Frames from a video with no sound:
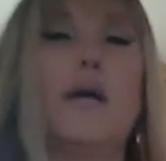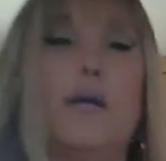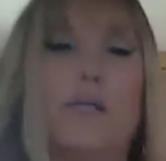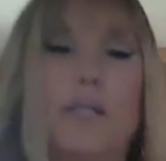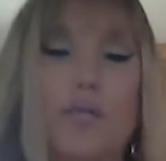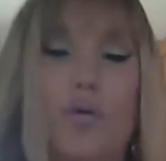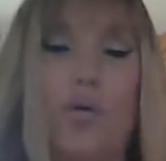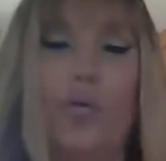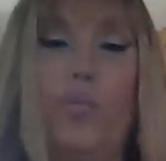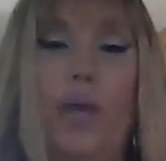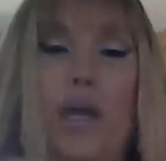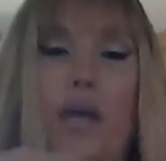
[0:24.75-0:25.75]
a
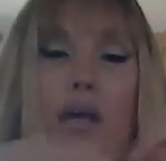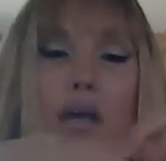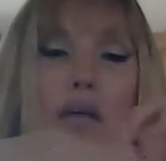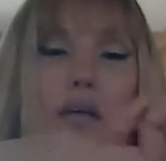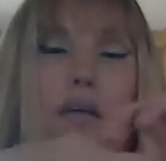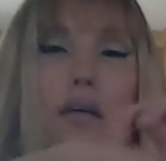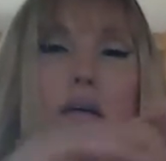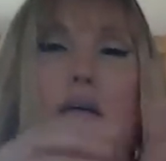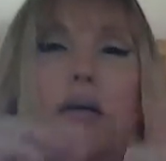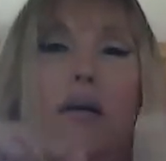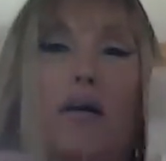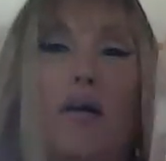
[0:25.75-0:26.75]
SCOBY
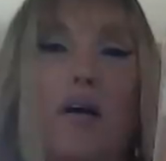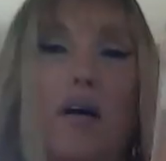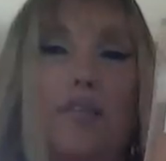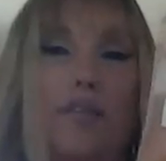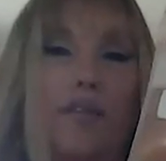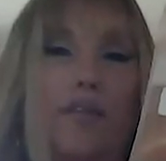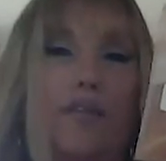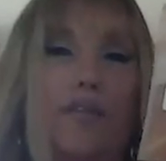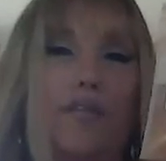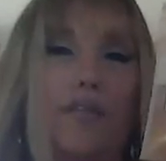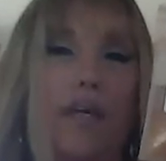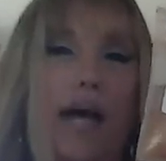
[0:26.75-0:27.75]
off of
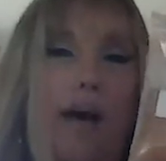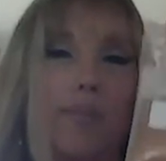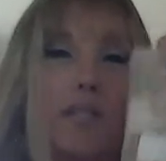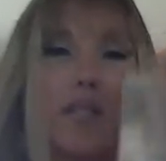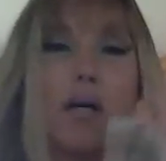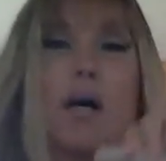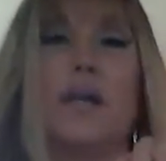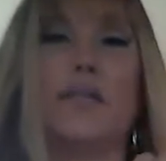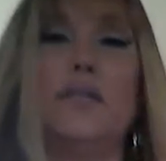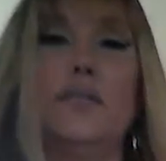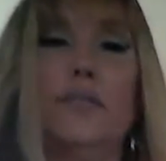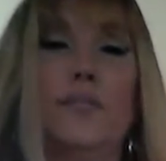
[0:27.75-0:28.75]

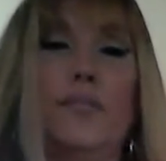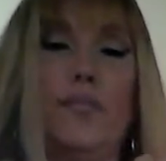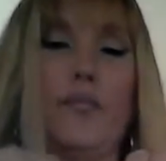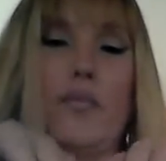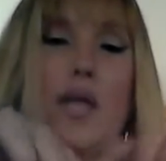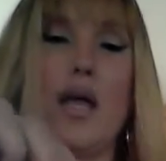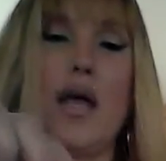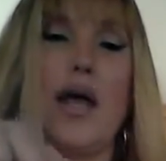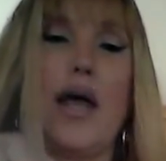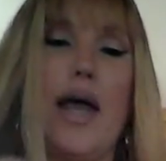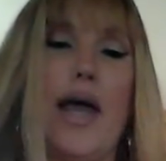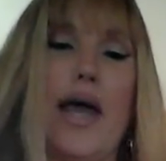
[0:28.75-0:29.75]
Amazon,
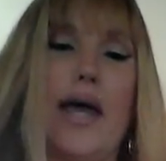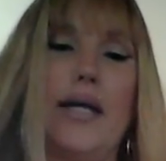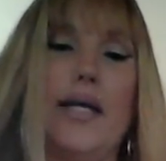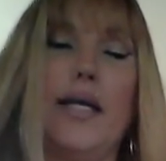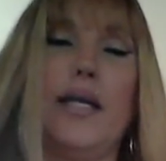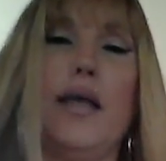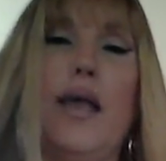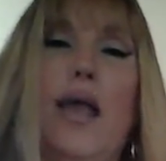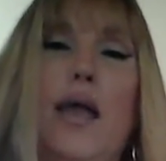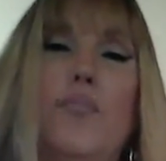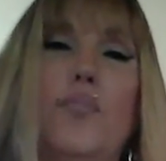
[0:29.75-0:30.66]
and it came